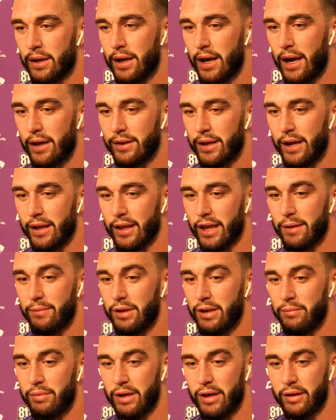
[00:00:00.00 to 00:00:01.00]
and that led
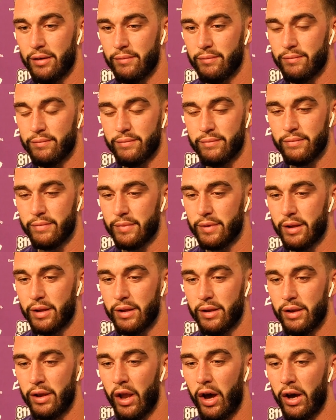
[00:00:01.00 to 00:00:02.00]
me to being
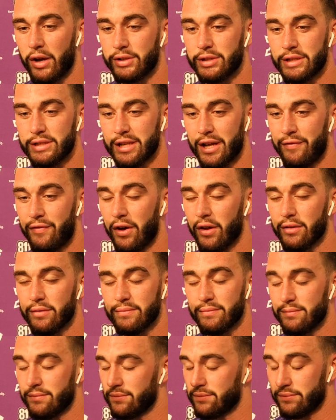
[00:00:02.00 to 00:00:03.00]
nauseous. I felt
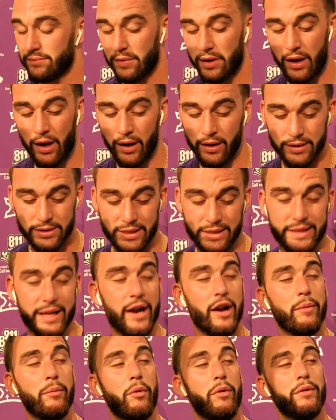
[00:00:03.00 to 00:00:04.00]
honestly
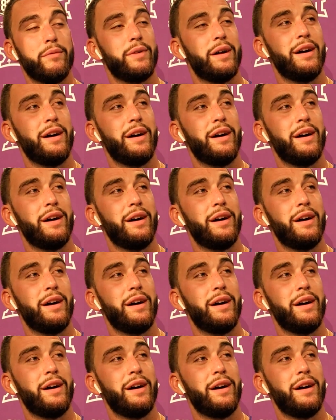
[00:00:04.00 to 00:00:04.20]
terrible